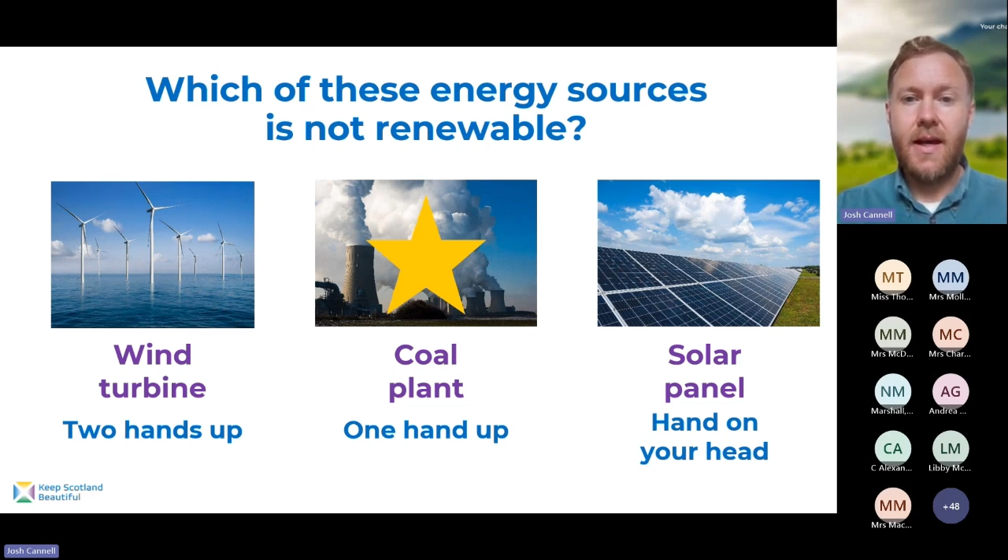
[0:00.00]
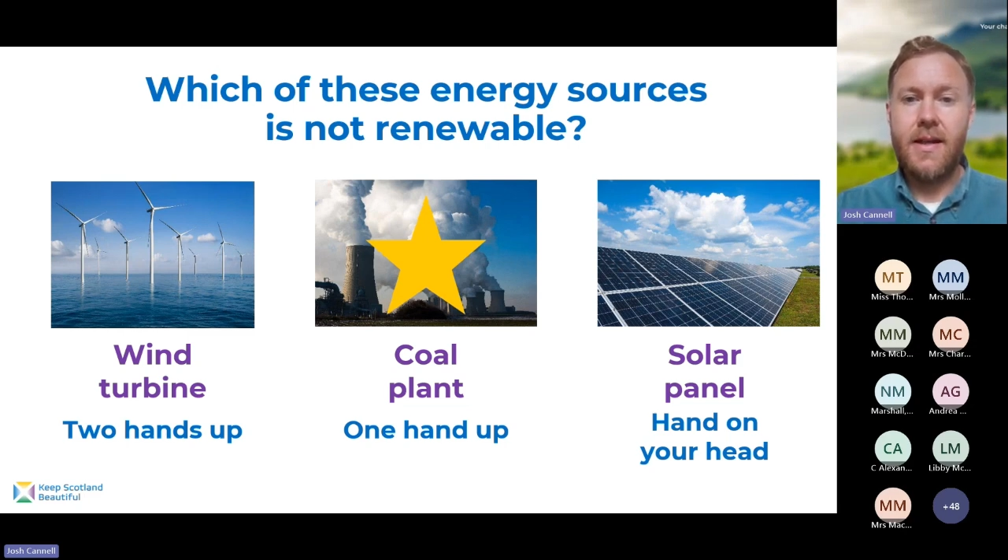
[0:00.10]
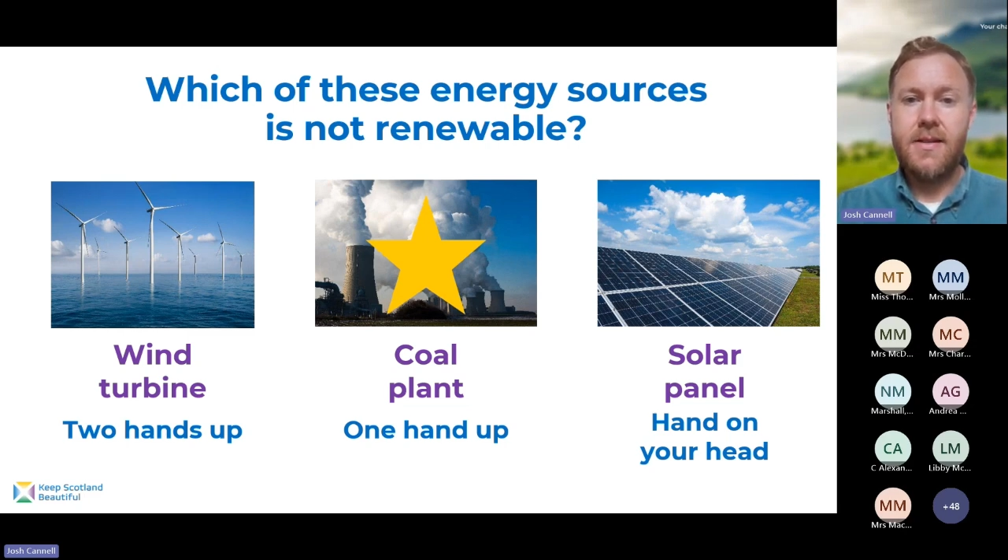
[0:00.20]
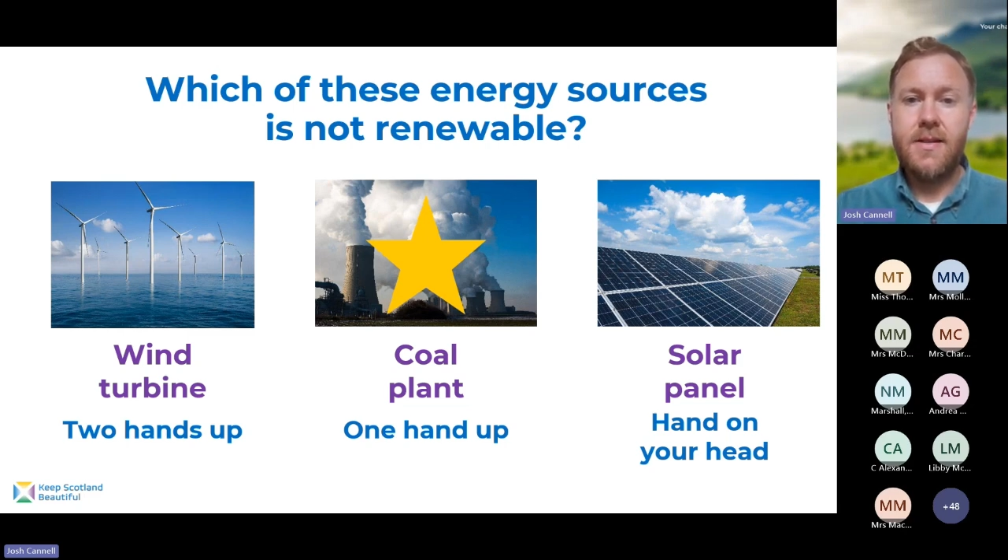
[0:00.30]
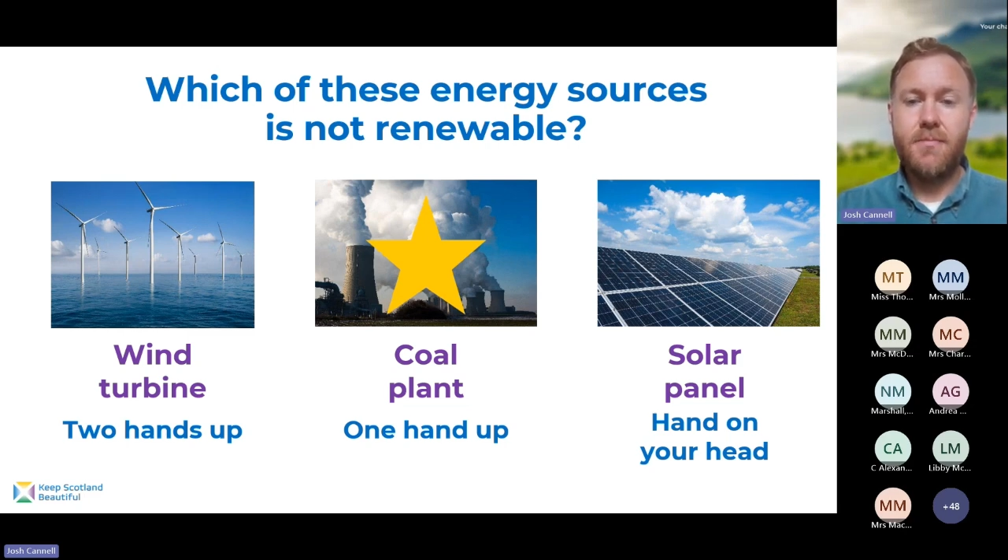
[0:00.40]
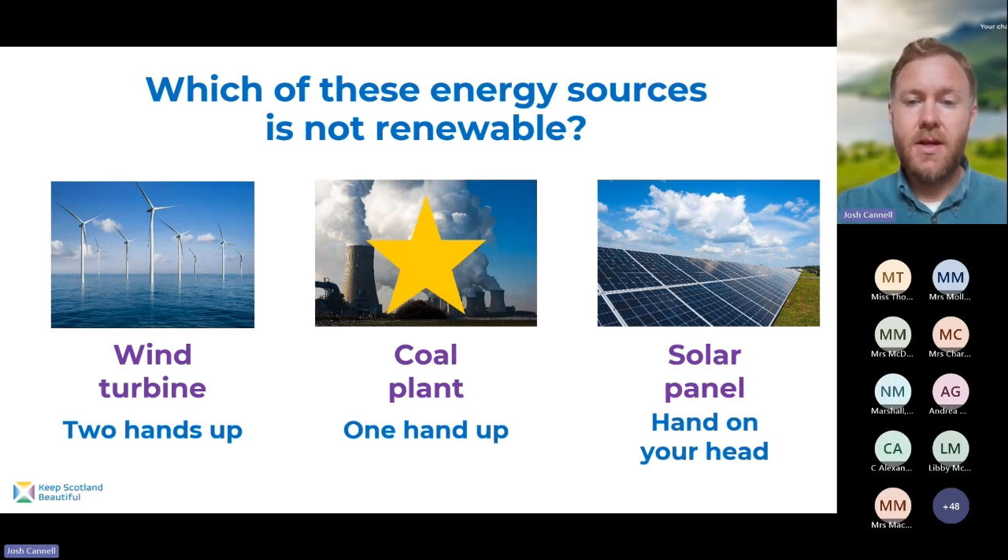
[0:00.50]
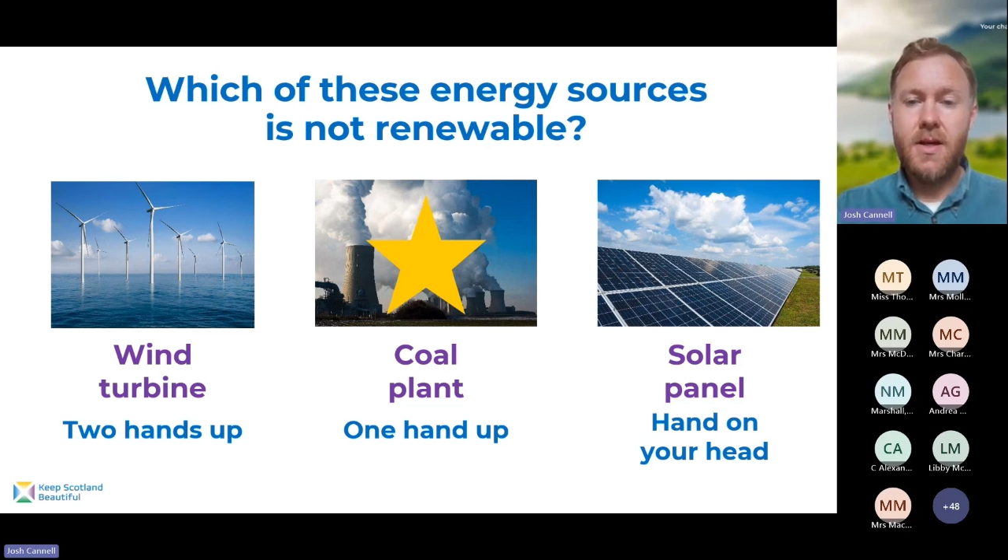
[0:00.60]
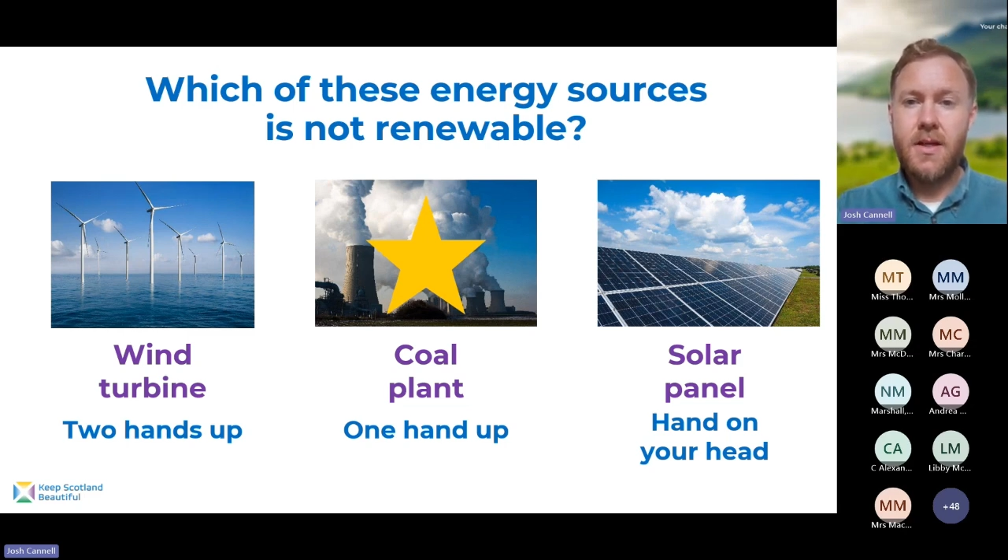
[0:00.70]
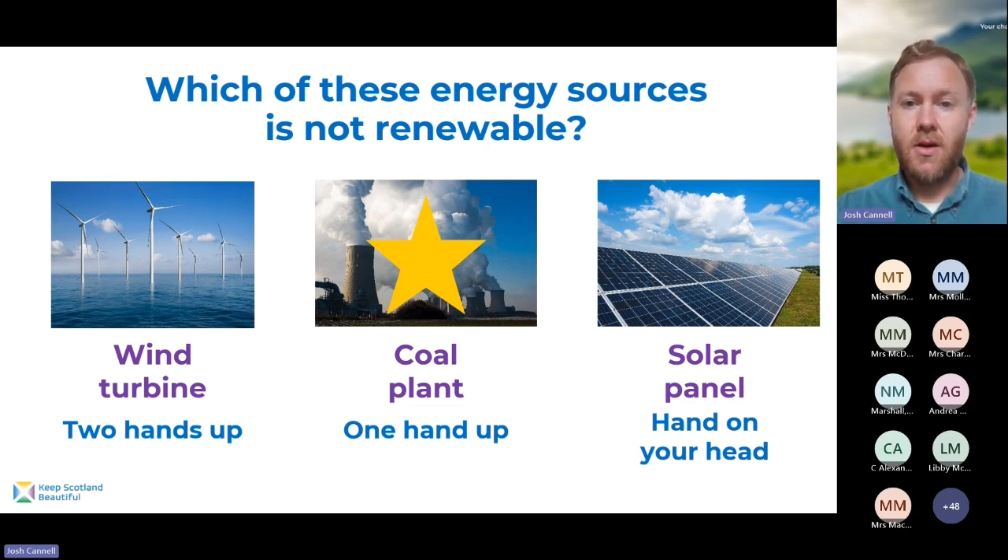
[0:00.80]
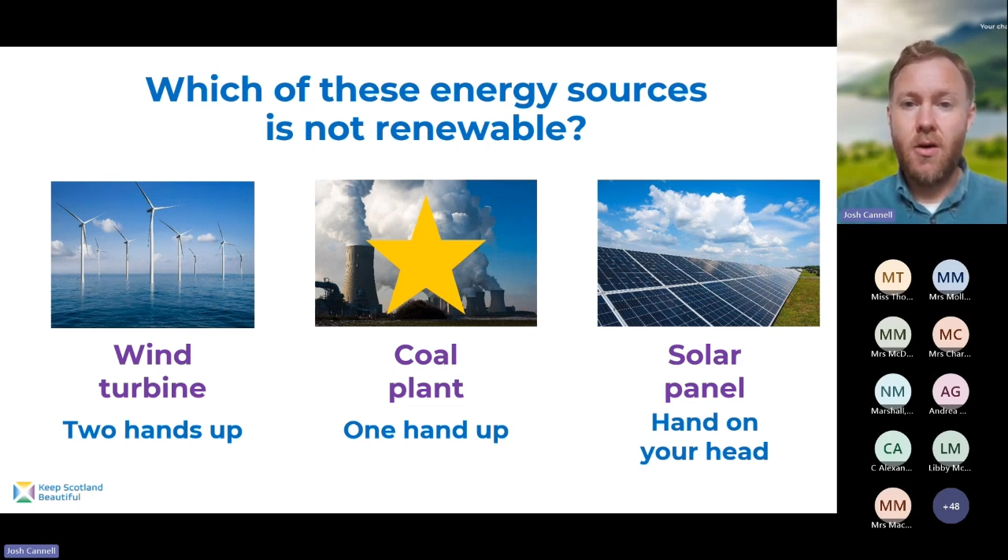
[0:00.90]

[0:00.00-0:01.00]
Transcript: And burning